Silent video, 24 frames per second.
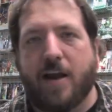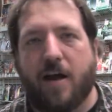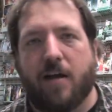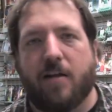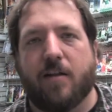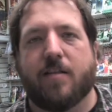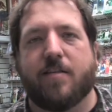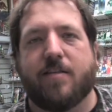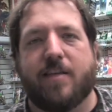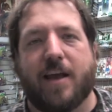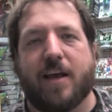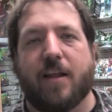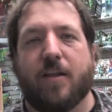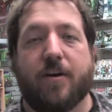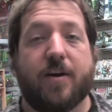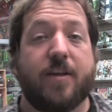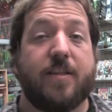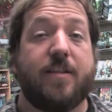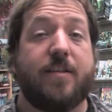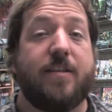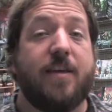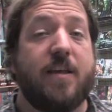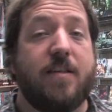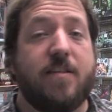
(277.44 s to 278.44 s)
now let's take a look at
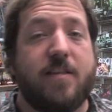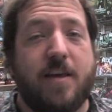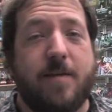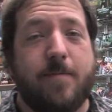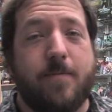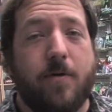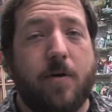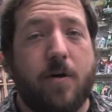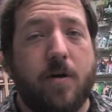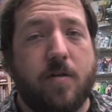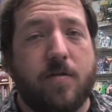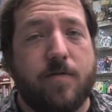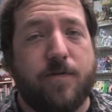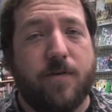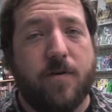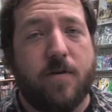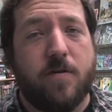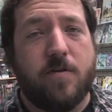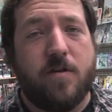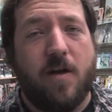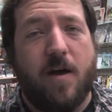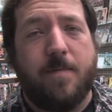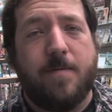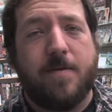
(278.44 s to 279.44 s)
the DC books.
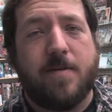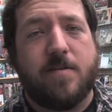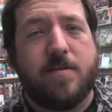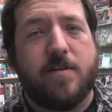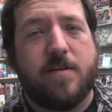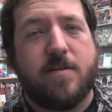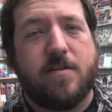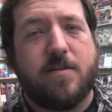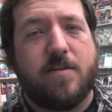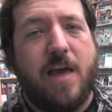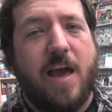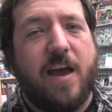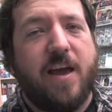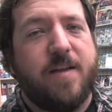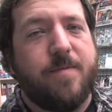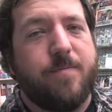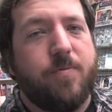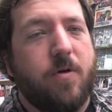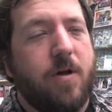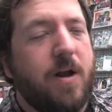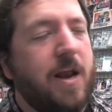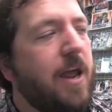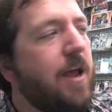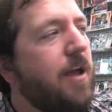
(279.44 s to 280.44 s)
First up is this second
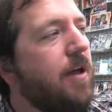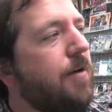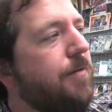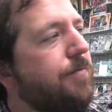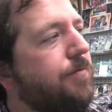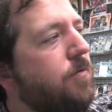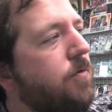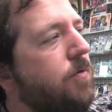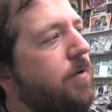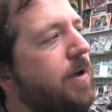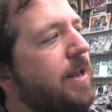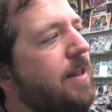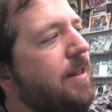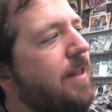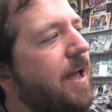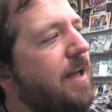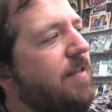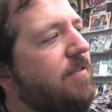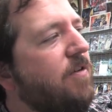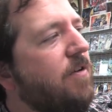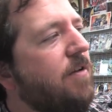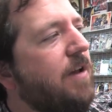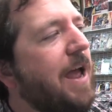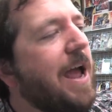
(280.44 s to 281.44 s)
printing of Green
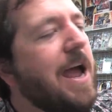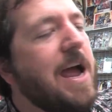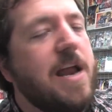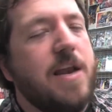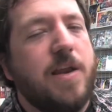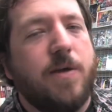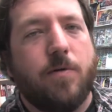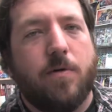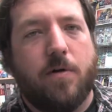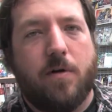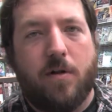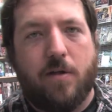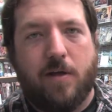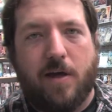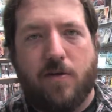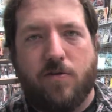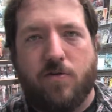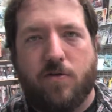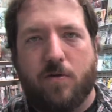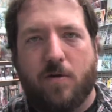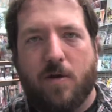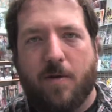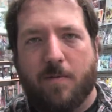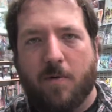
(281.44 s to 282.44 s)
Lantern Annual,
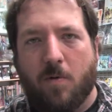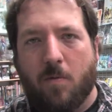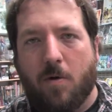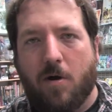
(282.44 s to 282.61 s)
issue number